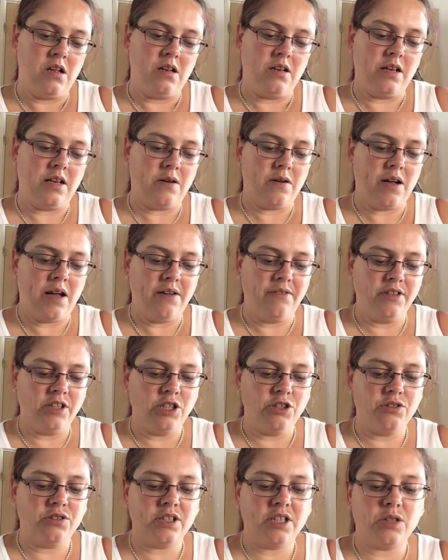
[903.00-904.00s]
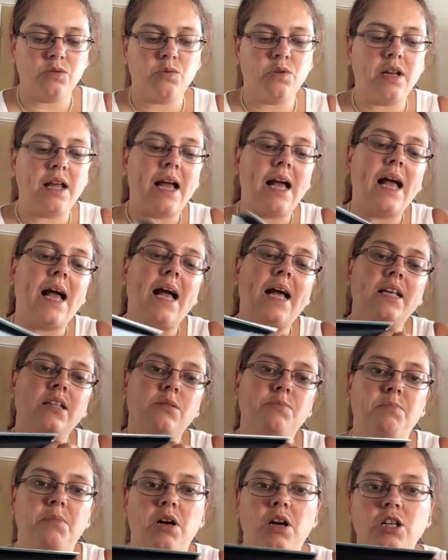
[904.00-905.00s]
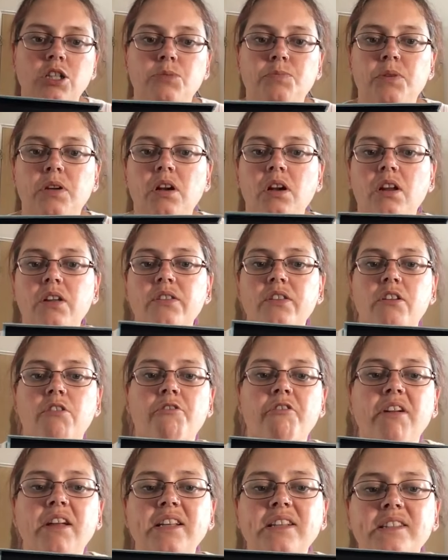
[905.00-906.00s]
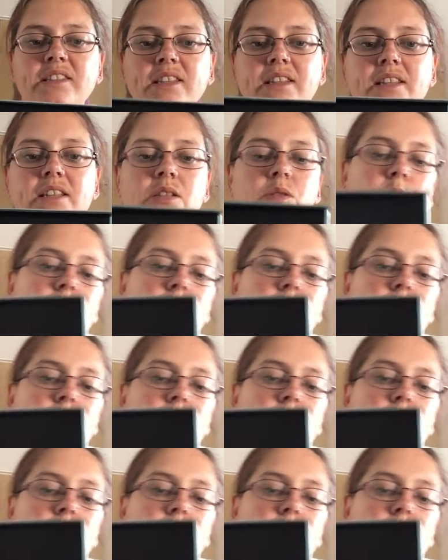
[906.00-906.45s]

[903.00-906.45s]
Now I haven't used this one as much, but I like the greens in this